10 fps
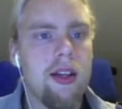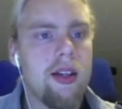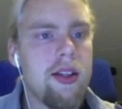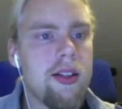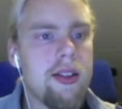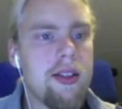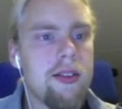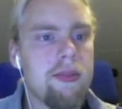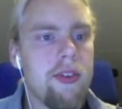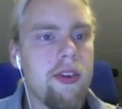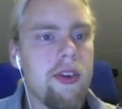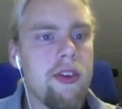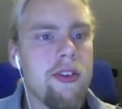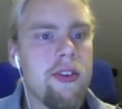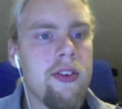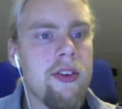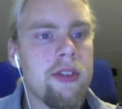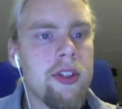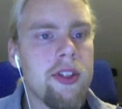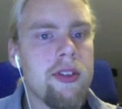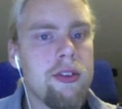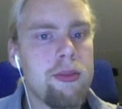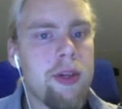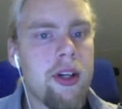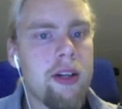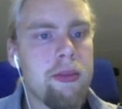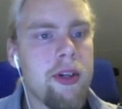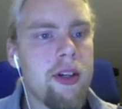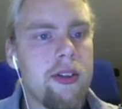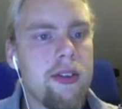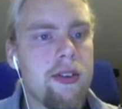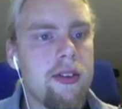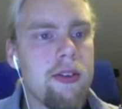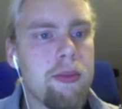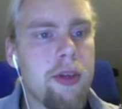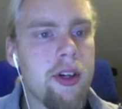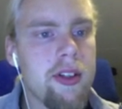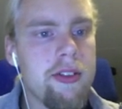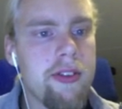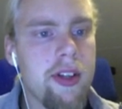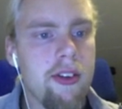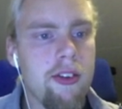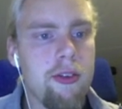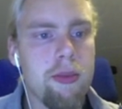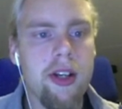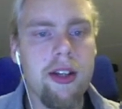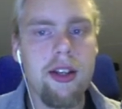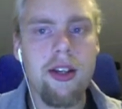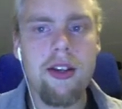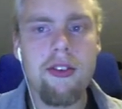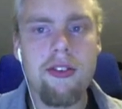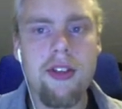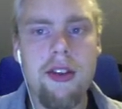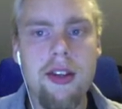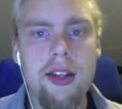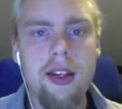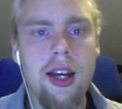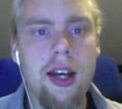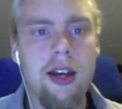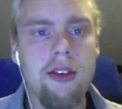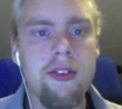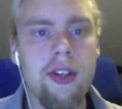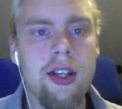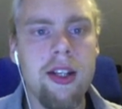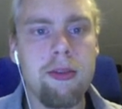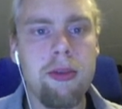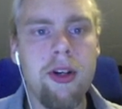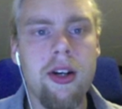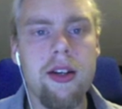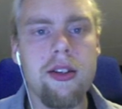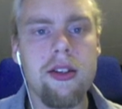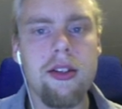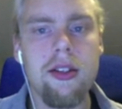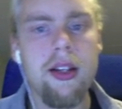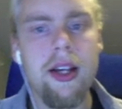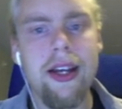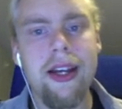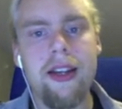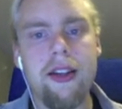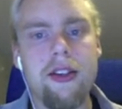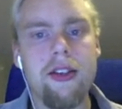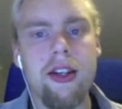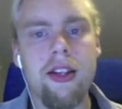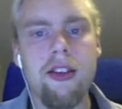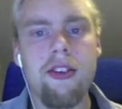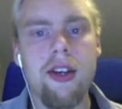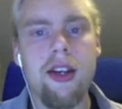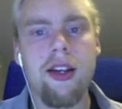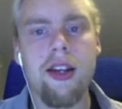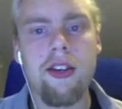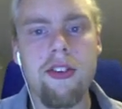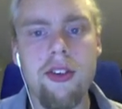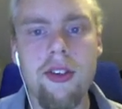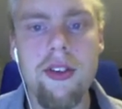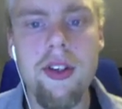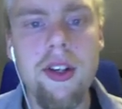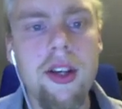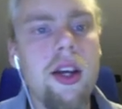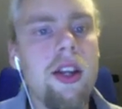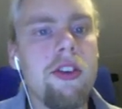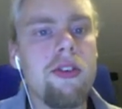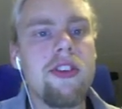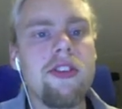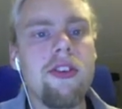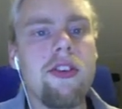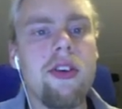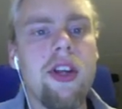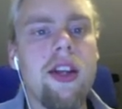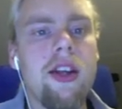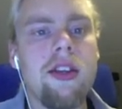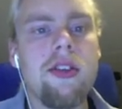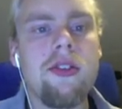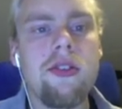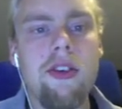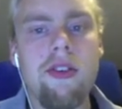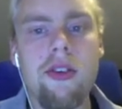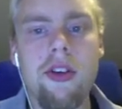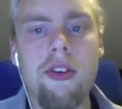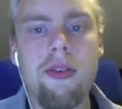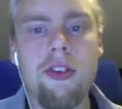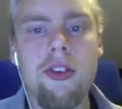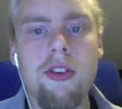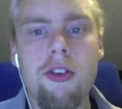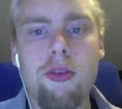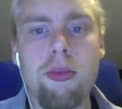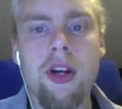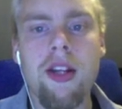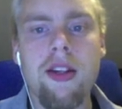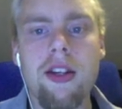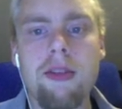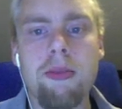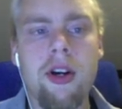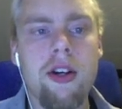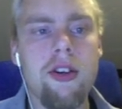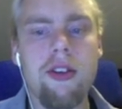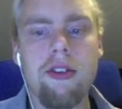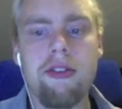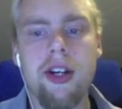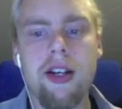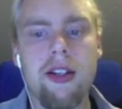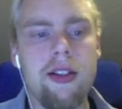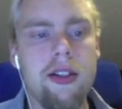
The really cool part about particle effects in SpriteKit is that they have a particle editor inside Xcode. So we just create a new resource, which is a SpriteKit particle file,